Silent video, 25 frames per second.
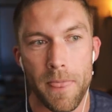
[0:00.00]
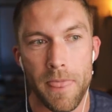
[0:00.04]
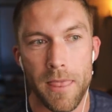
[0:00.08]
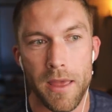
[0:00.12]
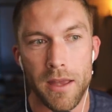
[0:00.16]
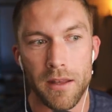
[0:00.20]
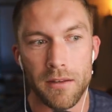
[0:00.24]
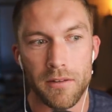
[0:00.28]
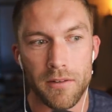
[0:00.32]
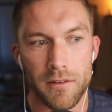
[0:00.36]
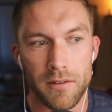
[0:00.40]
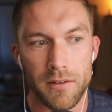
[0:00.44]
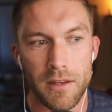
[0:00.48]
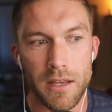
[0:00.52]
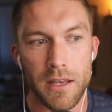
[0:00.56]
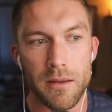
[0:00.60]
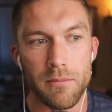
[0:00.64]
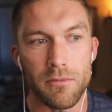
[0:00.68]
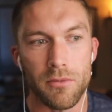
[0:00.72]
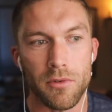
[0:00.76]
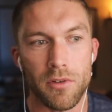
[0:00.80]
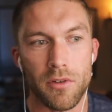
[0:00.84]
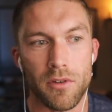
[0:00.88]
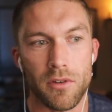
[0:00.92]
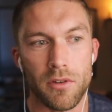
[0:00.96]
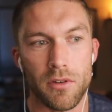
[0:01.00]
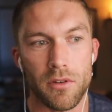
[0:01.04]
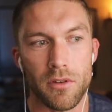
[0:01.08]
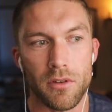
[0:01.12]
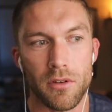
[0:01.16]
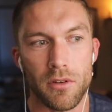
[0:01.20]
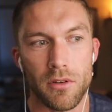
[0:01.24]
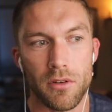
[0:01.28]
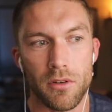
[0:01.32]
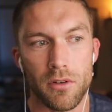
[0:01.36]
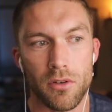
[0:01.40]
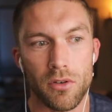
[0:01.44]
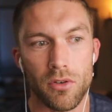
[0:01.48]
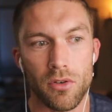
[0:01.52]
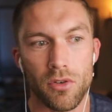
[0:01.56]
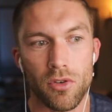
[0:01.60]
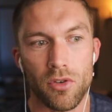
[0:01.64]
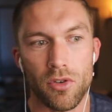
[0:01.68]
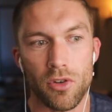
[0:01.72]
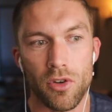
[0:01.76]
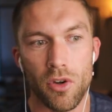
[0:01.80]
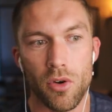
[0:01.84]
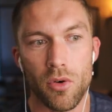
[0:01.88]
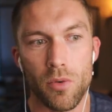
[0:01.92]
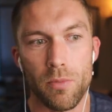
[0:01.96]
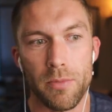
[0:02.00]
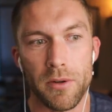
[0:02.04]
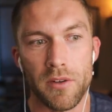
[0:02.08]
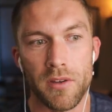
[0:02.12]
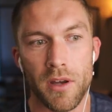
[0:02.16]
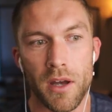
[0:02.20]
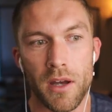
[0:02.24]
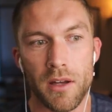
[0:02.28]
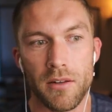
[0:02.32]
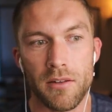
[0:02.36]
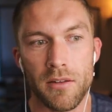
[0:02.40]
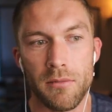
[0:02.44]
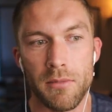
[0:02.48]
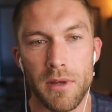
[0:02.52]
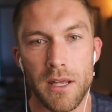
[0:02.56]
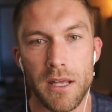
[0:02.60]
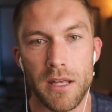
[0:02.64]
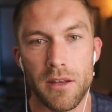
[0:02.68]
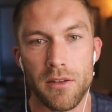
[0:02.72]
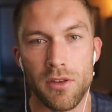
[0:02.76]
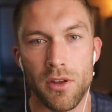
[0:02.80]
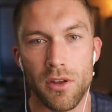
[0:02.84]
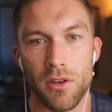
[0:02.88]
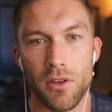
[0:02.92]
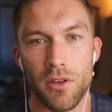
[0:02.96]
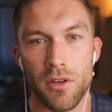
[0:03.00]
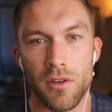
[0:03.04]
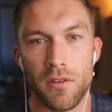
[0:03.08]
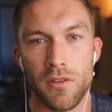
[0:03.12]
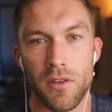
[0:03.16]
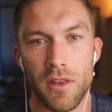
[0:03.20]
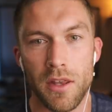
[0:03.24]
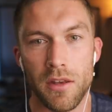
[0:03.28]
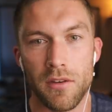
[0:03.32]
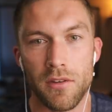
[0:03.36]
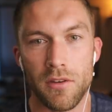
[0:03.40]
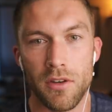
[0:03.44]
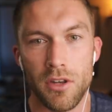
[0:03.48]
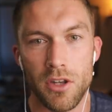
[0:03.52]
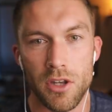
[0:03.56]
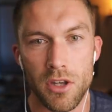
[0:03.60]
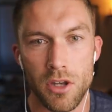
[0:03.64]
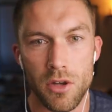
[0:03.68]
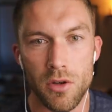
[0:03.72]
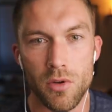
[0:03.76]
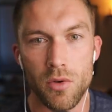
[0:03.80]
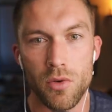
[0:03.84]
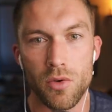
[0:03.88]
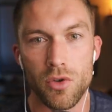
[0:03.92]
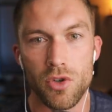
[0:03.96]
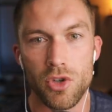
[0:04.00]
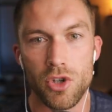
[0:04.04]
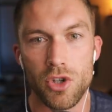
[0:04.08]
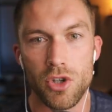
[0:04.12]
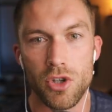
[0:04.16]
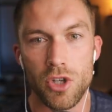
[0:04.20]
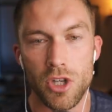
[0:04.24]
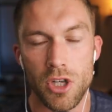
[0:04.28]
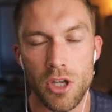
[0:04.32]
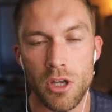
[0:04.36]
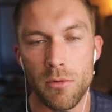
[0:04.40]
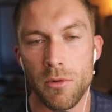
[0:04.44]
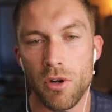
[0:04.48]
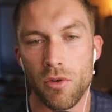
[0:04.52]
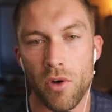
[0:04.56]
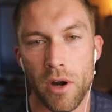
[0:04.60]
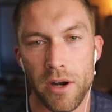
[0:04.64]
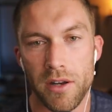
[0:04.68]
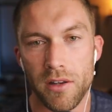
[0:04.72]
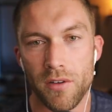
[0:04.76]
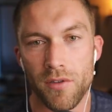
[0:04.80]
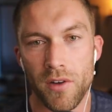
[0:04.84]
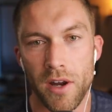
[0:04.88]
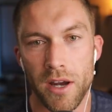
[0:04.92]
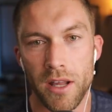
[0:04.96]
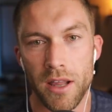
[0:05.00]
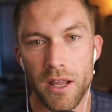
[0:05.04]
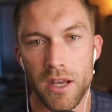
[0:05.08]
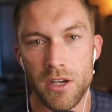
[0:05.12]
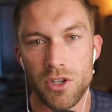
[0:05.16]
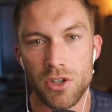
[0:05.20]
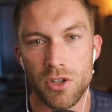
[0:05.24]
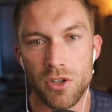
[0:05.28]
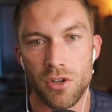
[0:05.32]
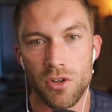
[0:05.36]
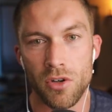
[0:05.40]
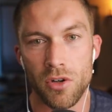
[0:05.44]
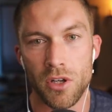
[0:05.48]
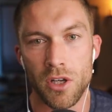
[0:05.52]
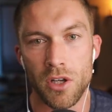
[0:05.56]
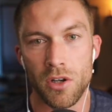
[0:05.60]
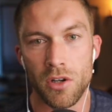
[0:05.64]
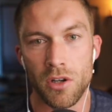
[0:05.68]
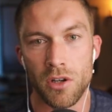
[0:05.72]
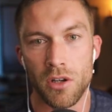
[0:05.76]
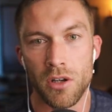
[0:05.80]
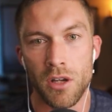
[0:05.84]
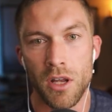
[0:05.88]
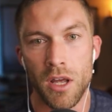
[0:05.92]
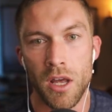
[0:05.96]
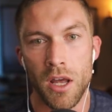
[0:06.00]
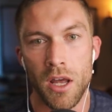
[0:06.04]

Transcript: It seems so bizarre to me that there's this huge human rights violation going on